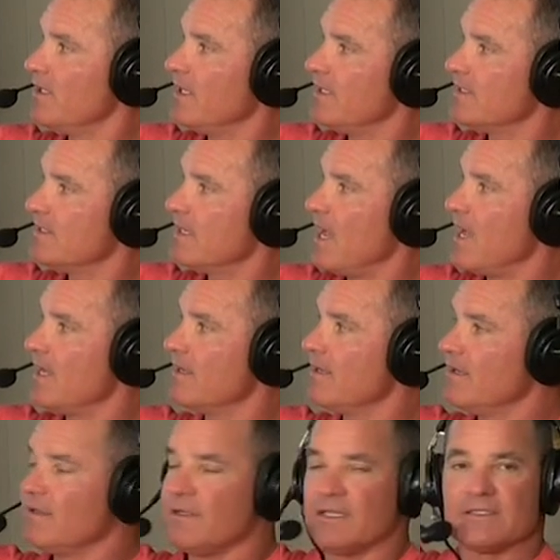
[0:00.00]
Let's say
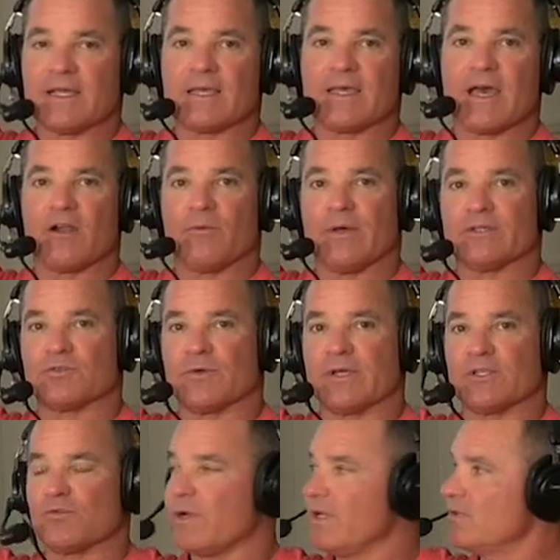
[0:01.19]
kettlebell
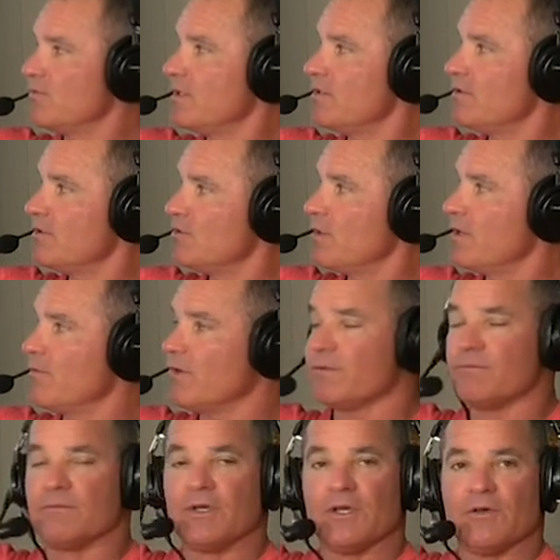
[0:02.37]
swings wins. We do the 21